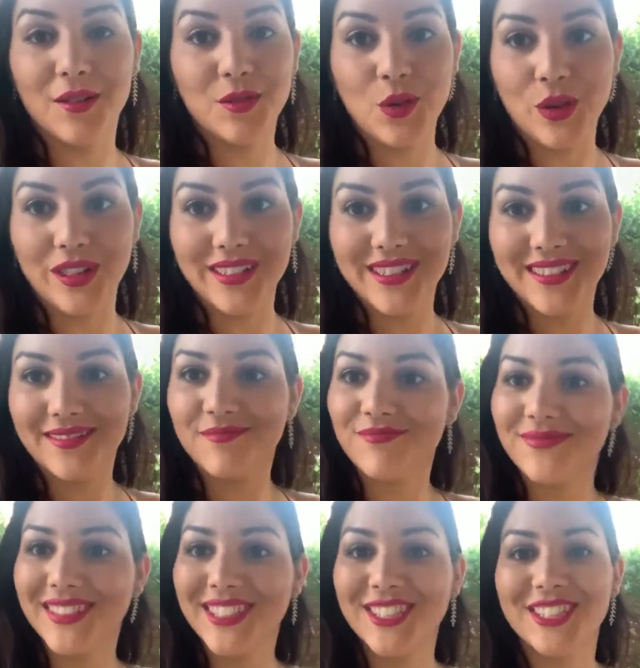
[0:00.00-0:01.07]
of course,
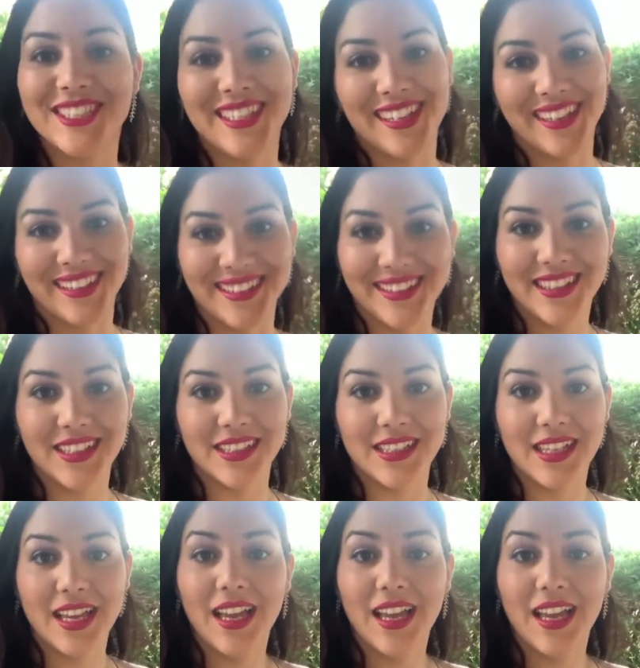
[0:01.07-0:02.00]
Shein, because